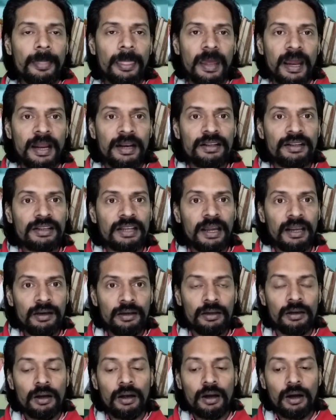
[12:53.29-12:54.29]
and
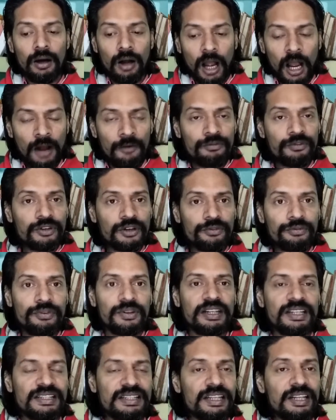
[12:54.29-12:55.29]
then after
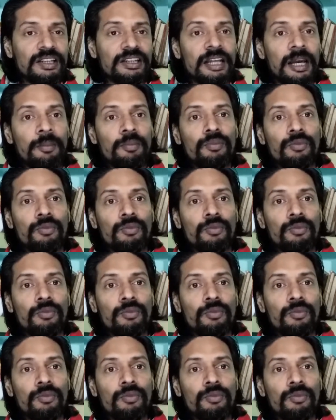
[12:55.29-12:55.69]
finishing them,